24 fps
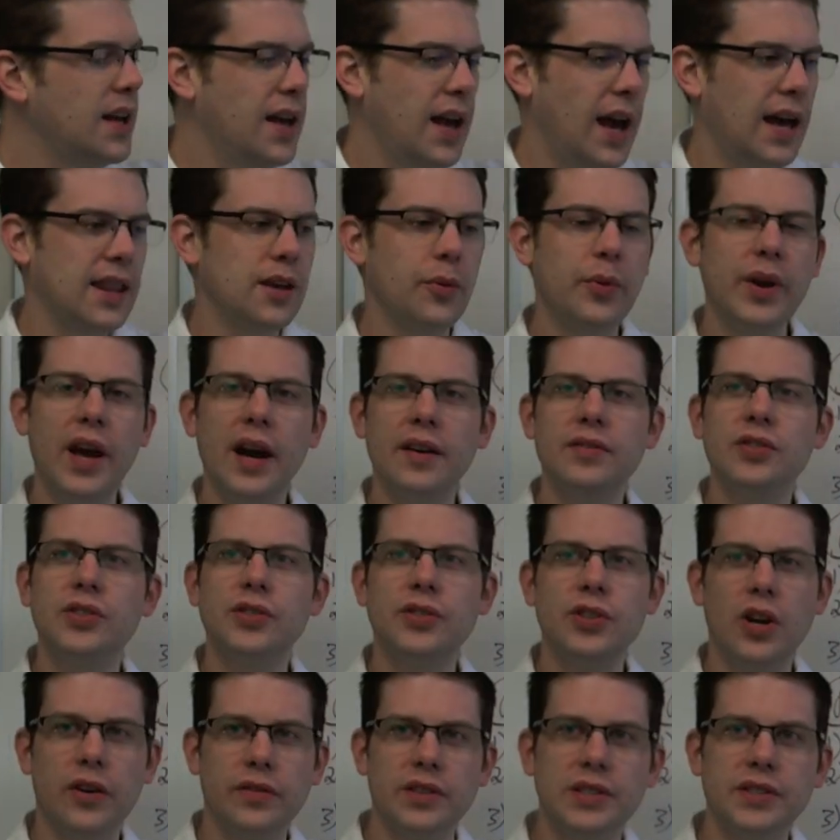and then we have
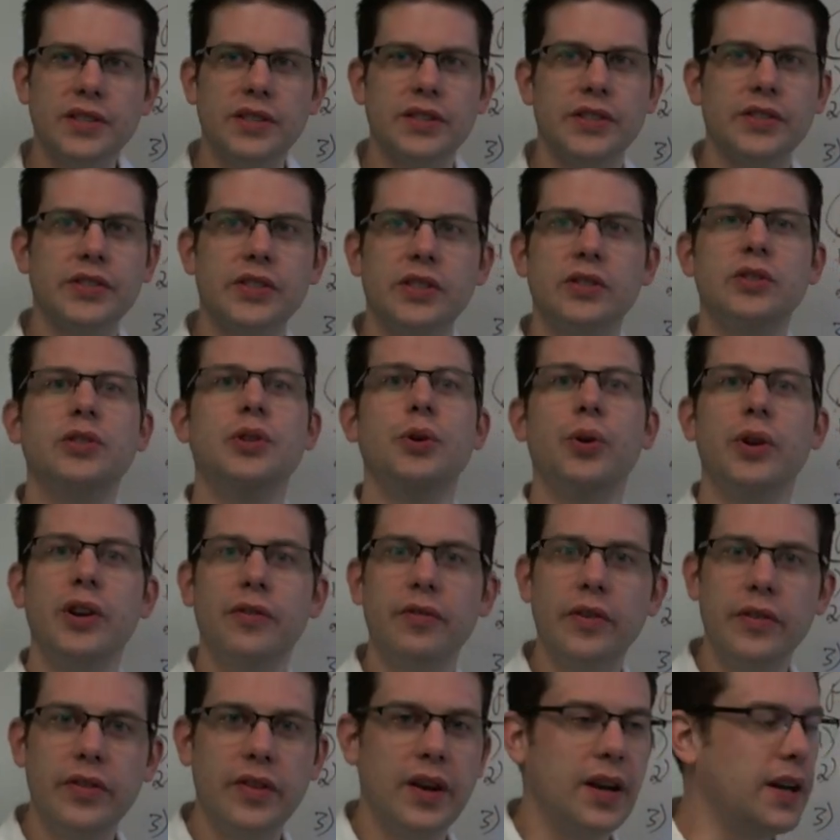services, two
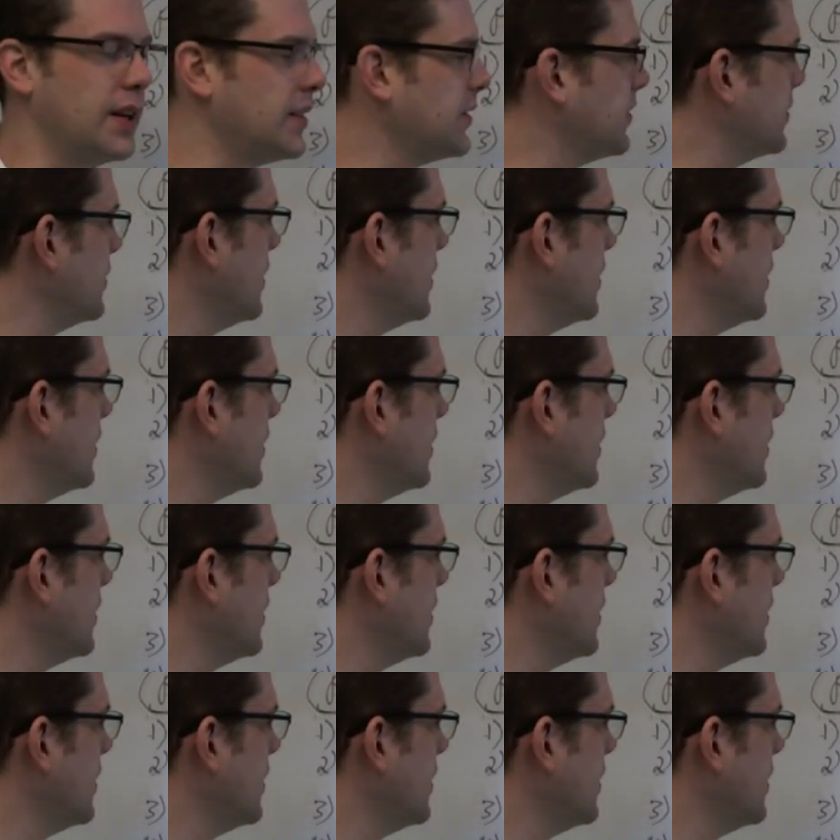different things.